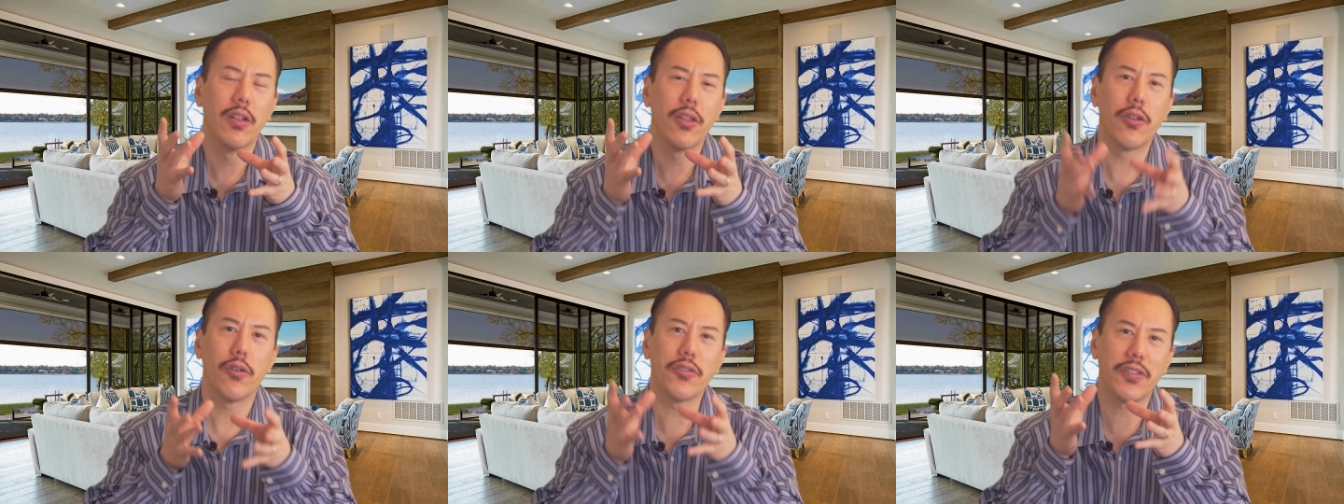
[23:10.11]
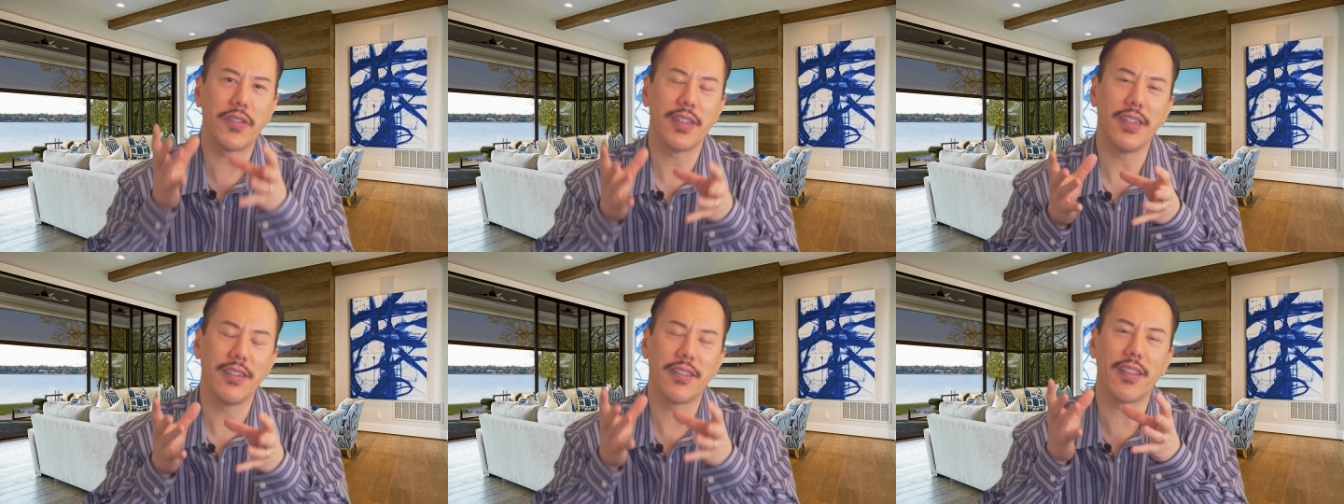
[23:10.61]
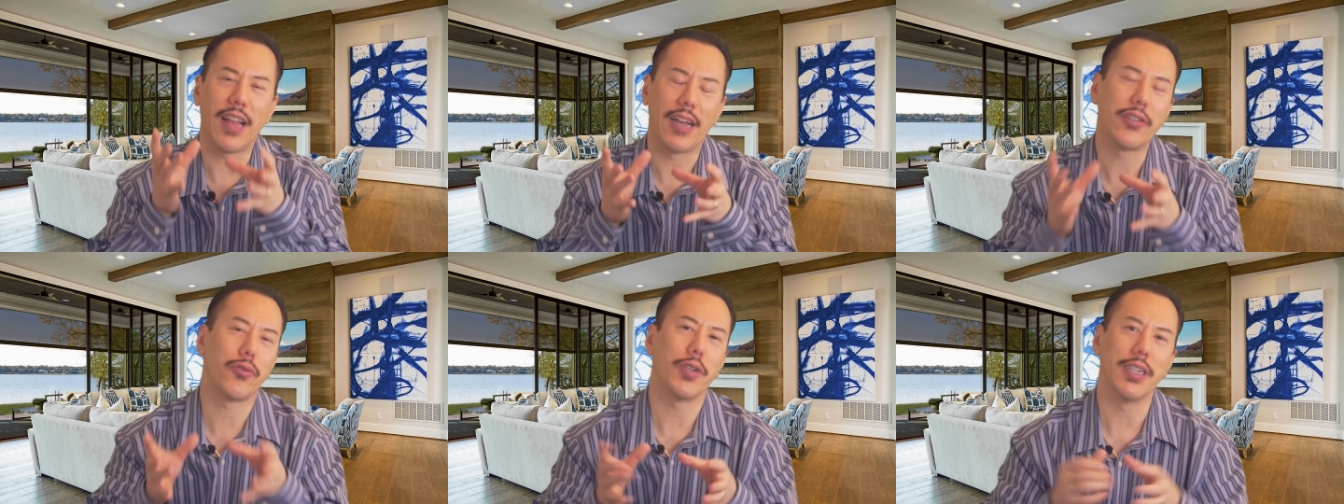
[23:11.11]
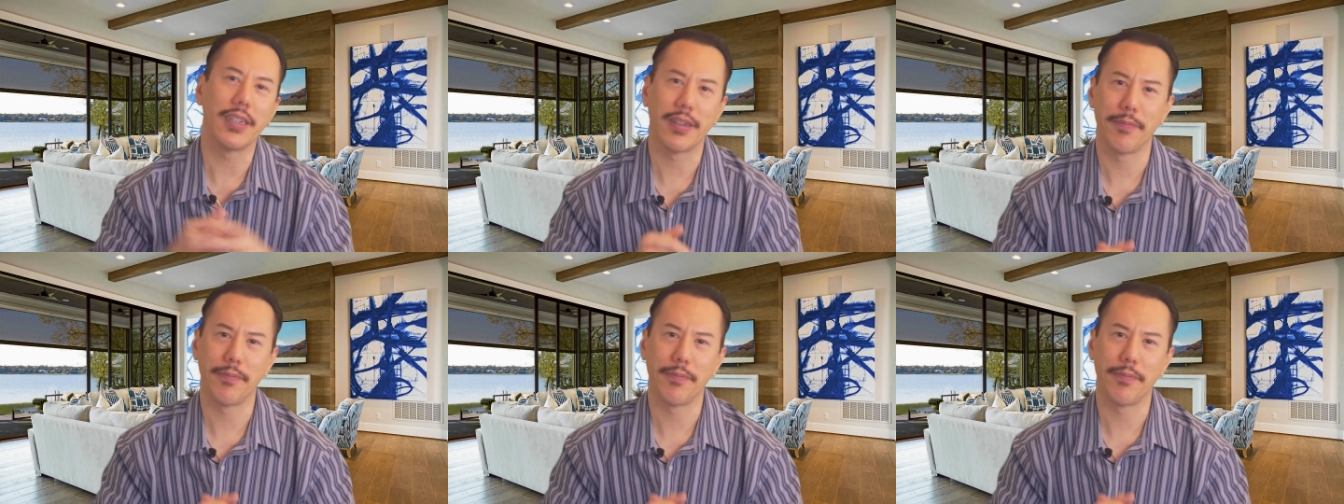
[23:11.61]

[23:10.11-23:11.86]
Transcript: those things last week,